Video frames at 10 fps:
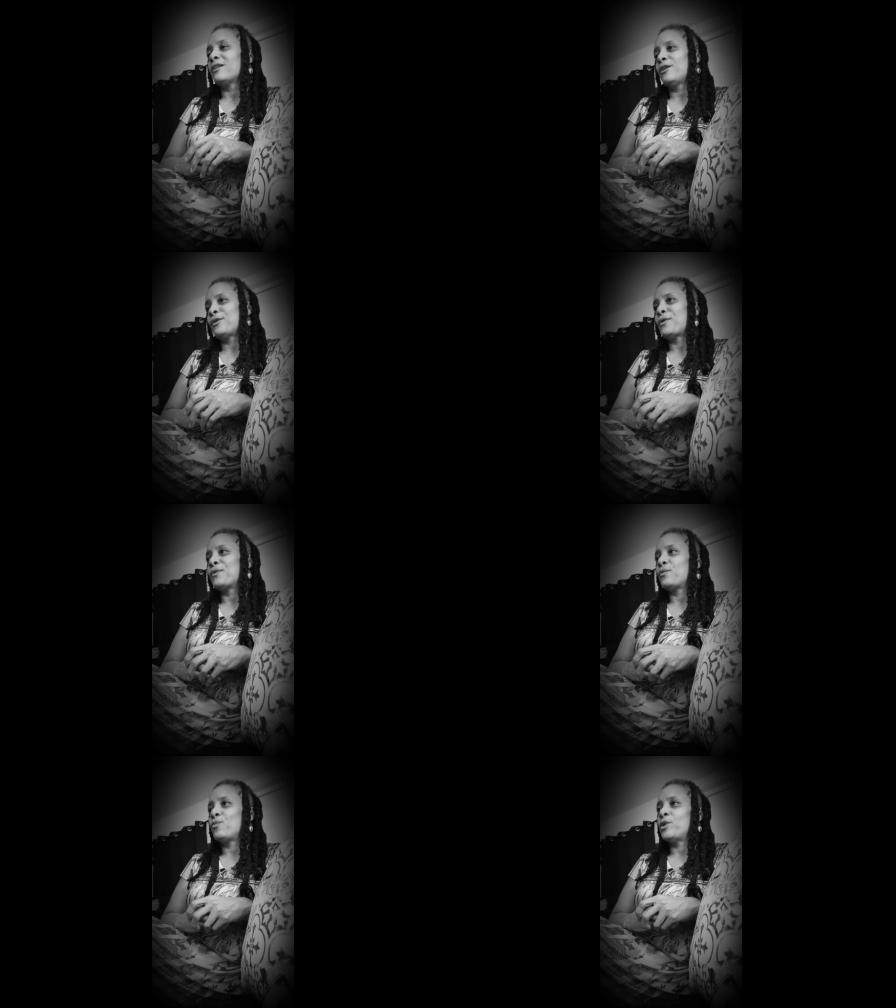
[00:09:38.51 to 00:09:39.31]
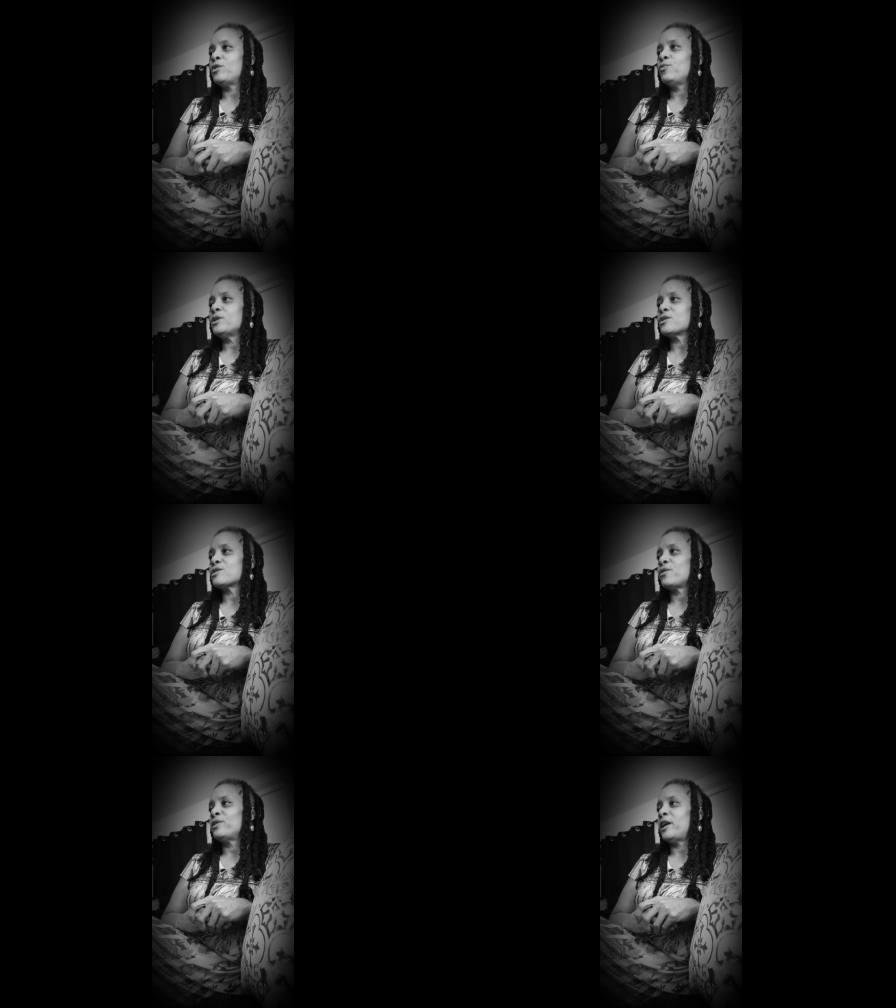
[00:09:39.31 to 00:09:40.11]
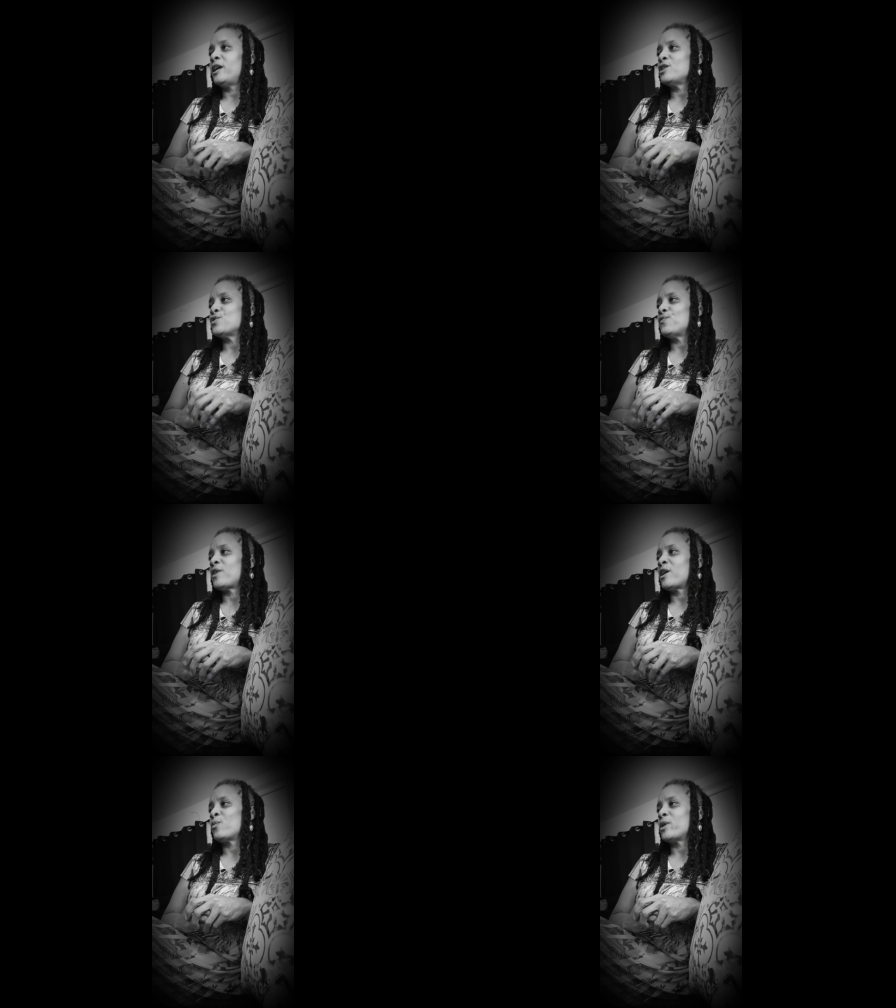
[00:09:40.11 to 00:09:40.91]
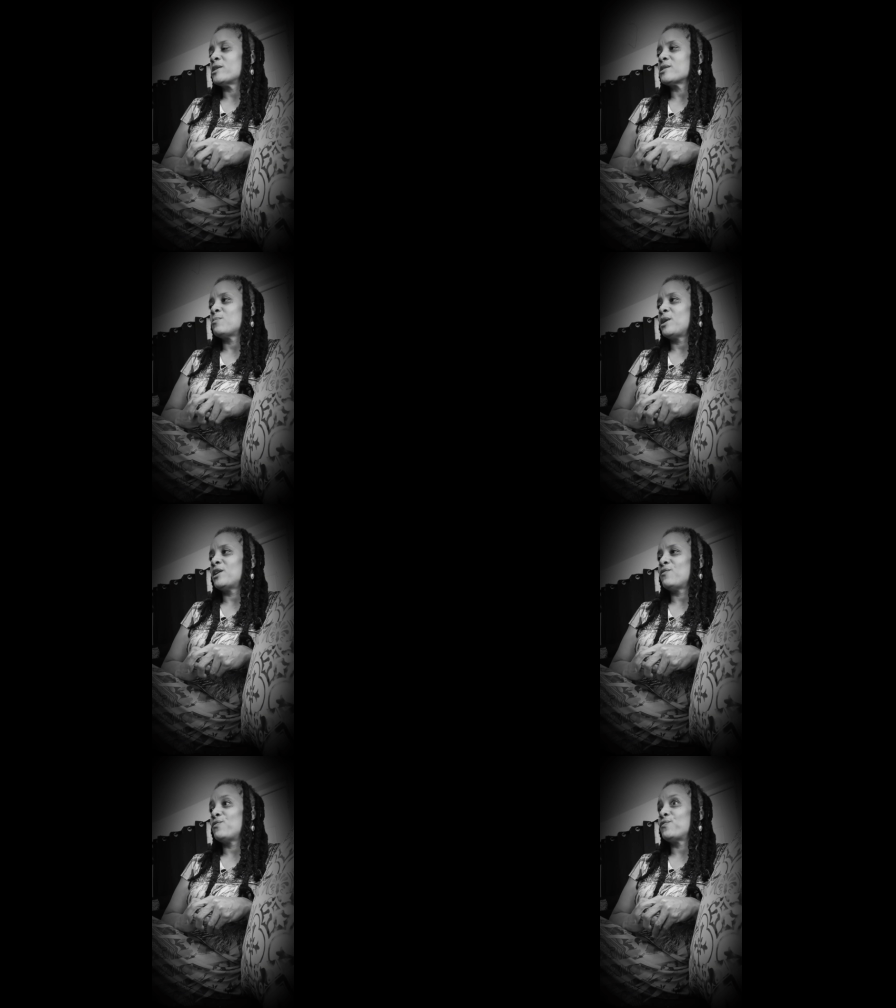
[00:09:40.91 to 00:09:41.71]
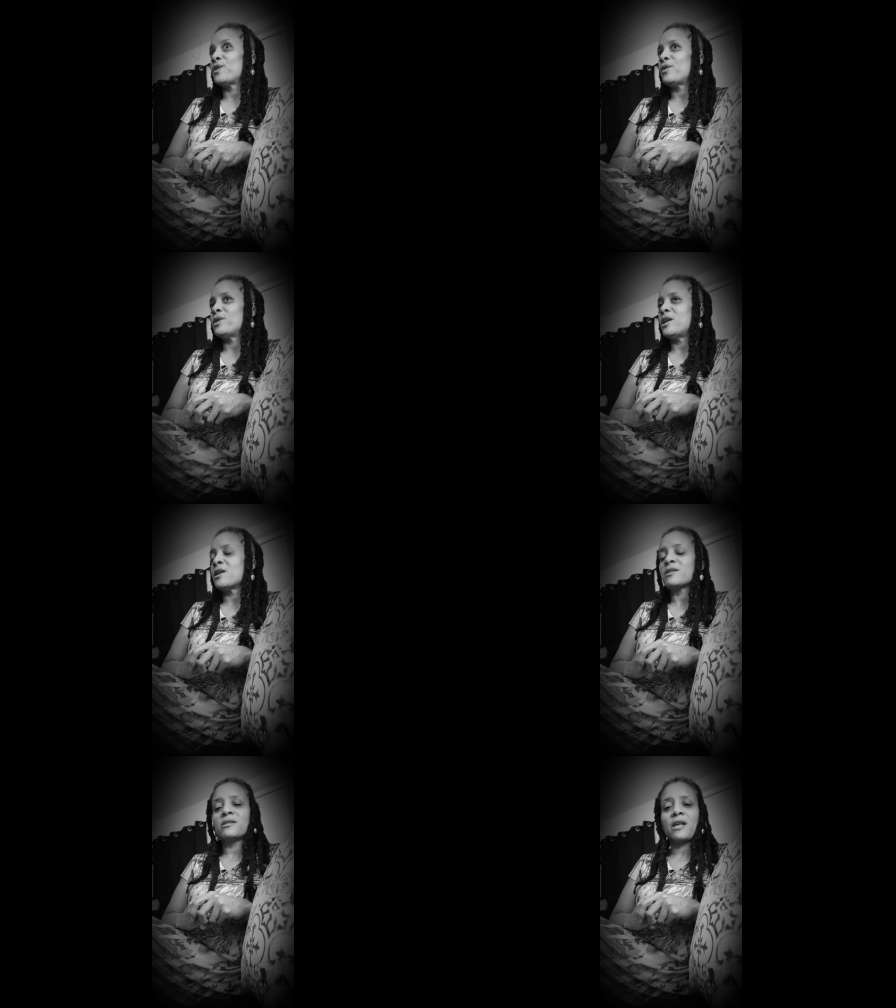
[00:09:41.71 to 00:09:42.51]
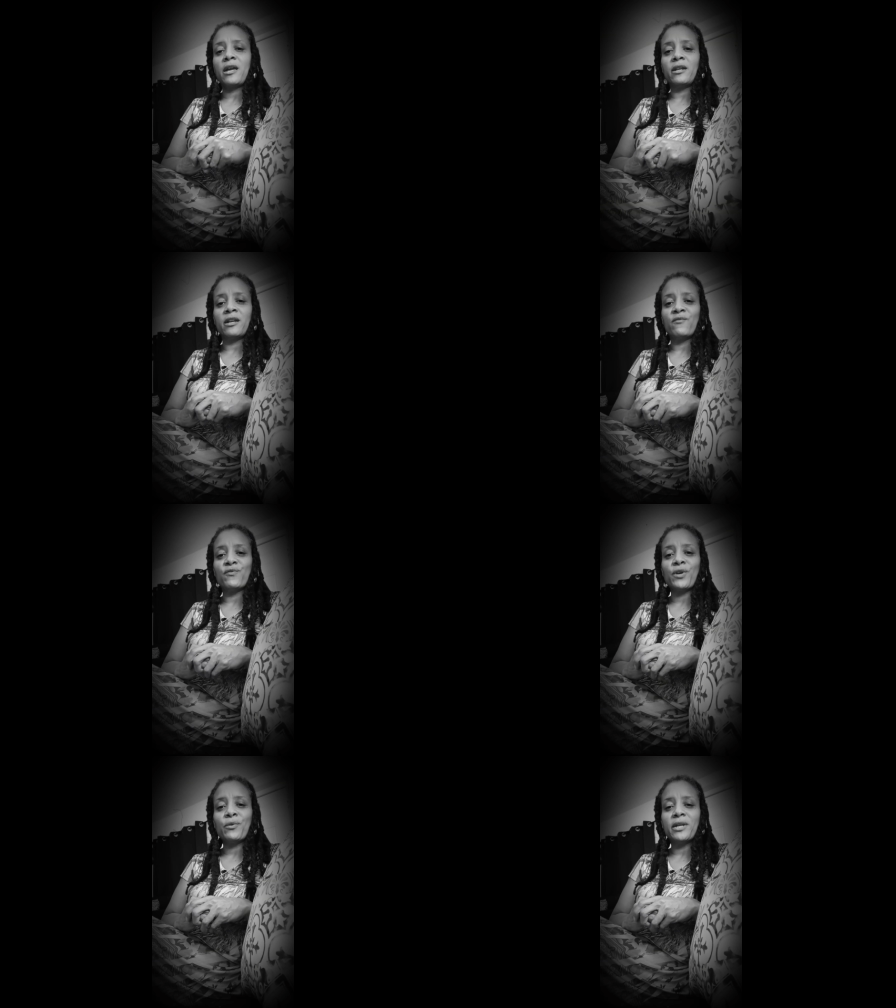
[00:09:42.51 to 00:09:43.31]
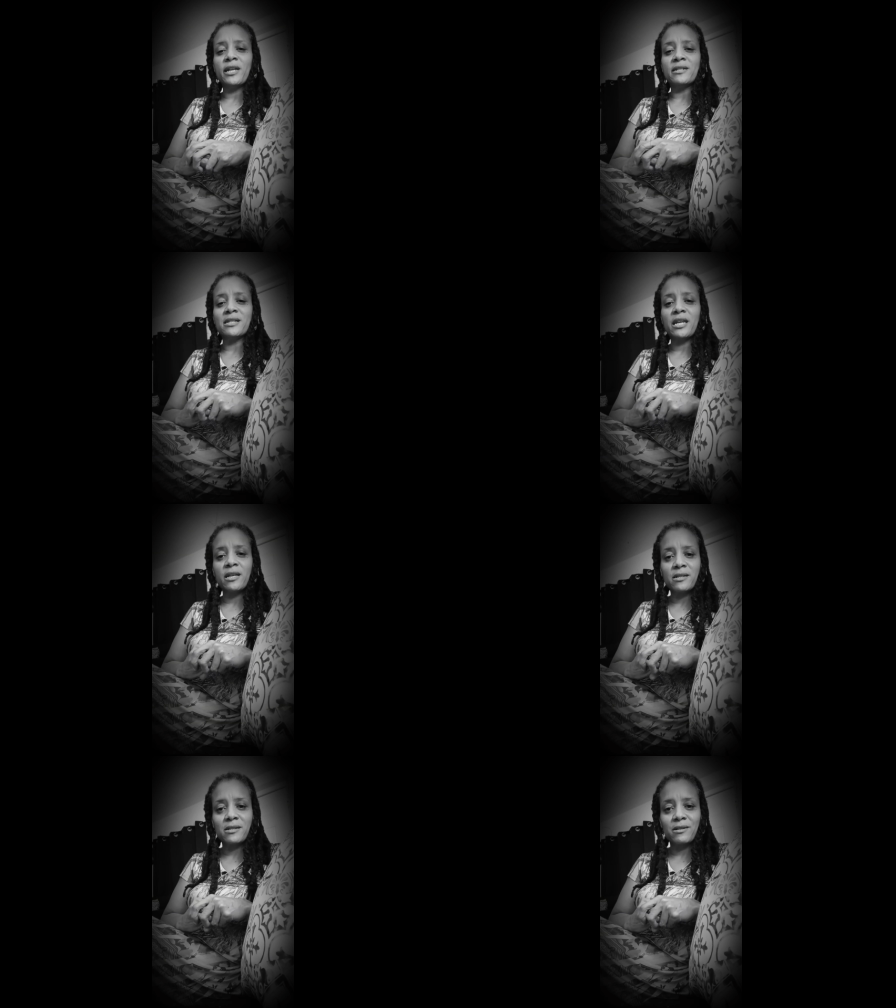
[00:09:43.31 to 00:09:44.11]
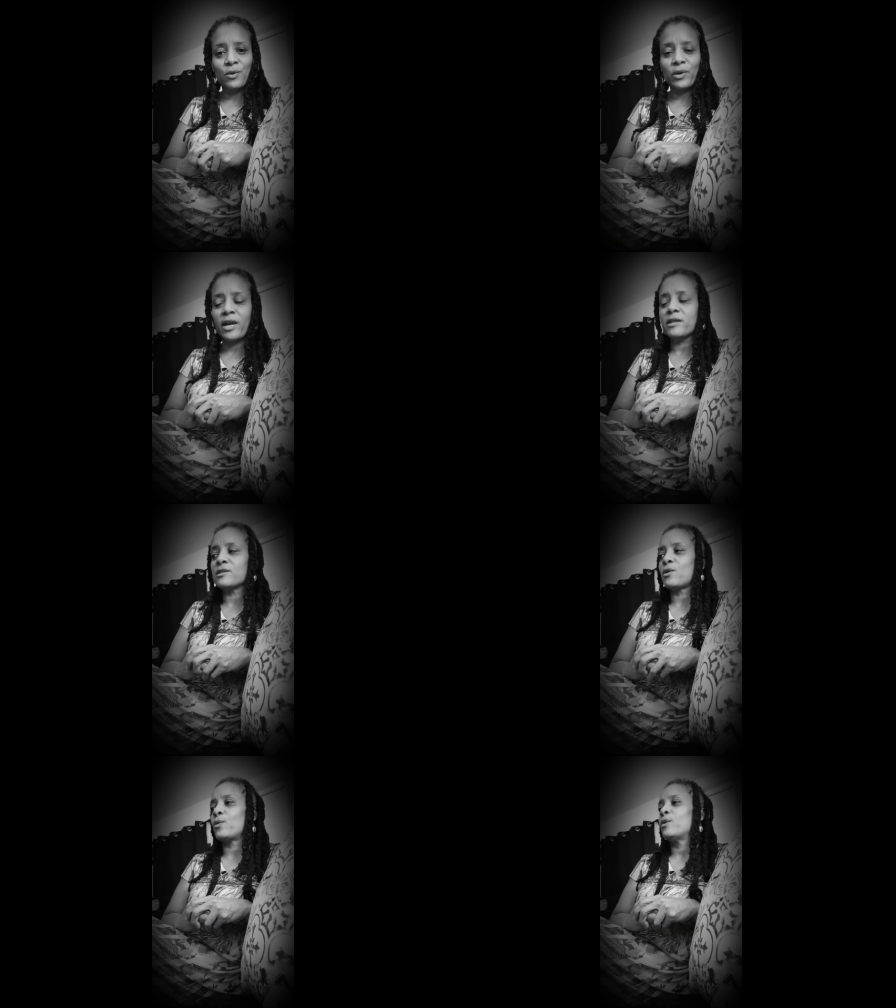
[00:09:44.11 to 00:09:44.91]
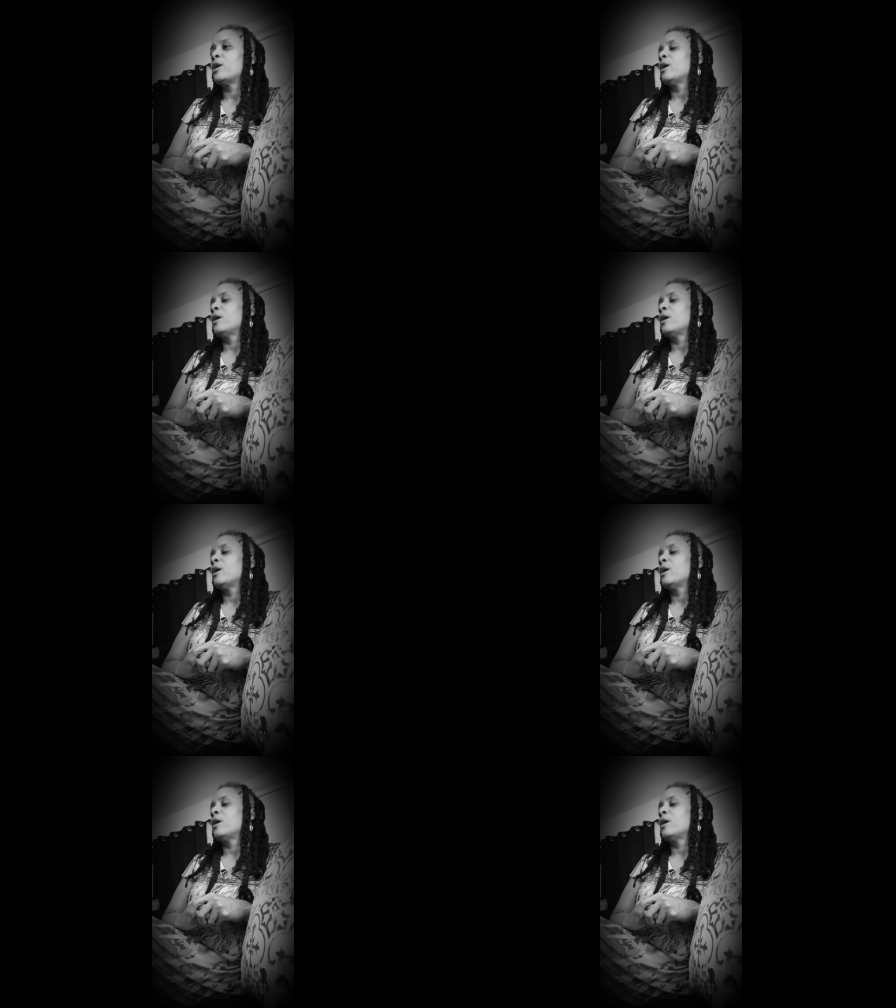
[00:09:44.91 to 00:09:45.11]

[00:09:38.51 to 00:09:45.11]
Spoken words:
you know, when you reach a certain age, you find ways to make it very exciting and very intense. Okay, so